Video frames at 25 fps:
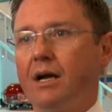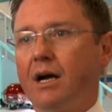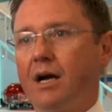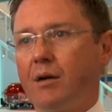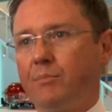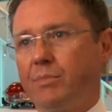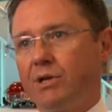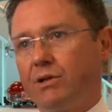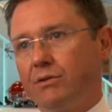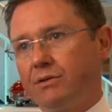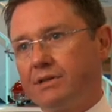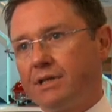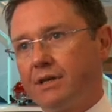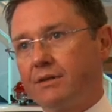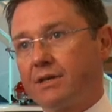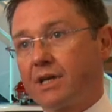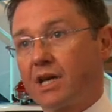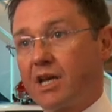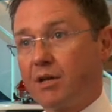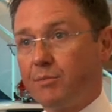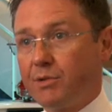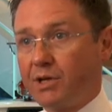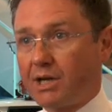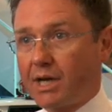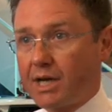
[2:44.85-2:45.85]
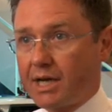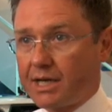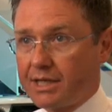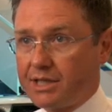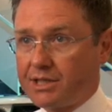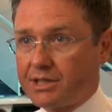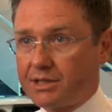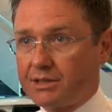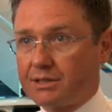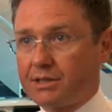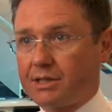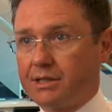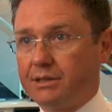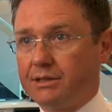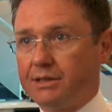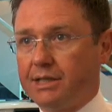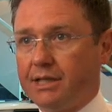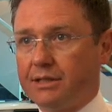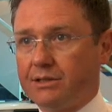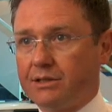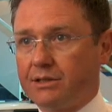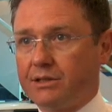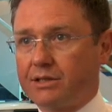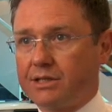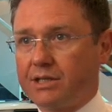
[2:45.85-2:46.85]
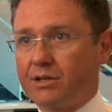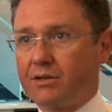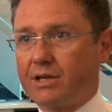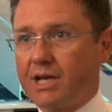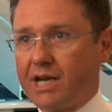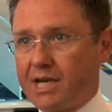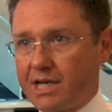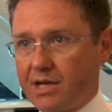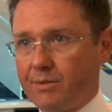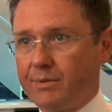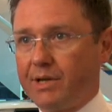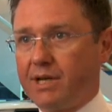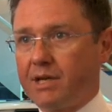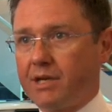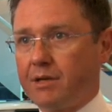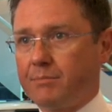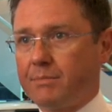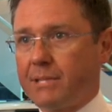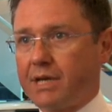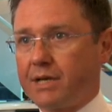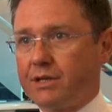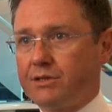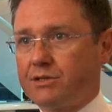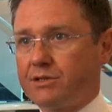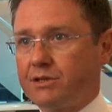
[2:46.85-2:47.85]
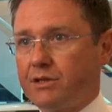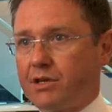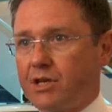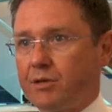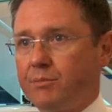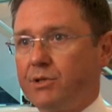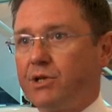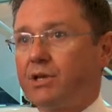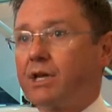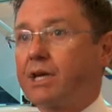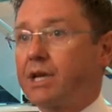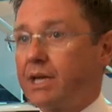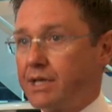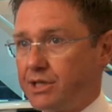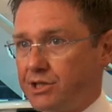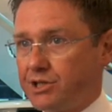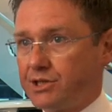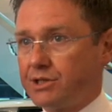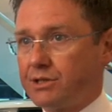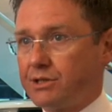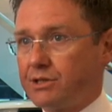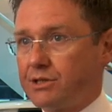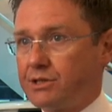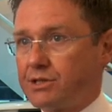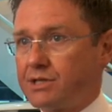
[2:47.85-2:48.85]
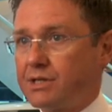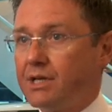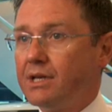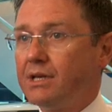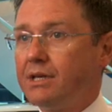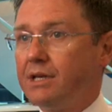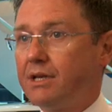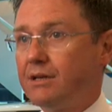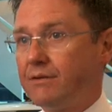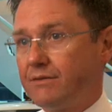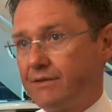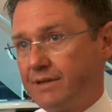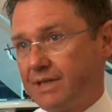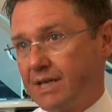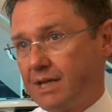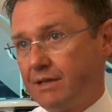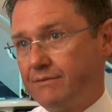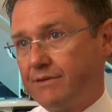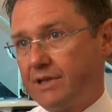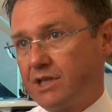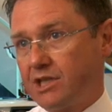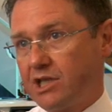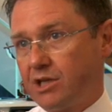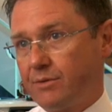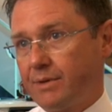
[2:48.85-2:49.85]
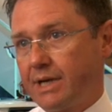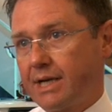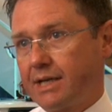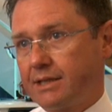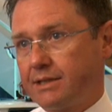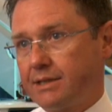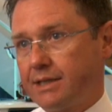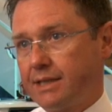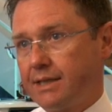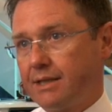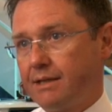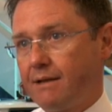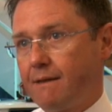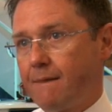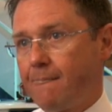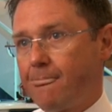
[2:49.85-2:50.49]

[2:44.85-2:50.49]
I build in the communications contingency on how we're going to manage the communications for that eventuality.